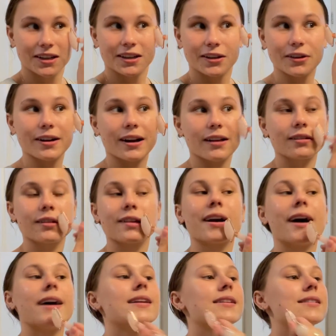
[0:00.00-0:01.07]
you guys can
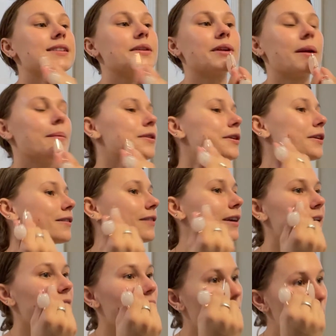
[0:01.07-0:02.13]
kind of see what I'm doing right
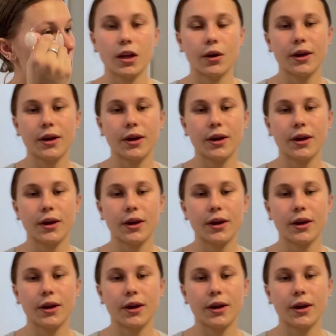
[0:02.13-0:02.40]
now.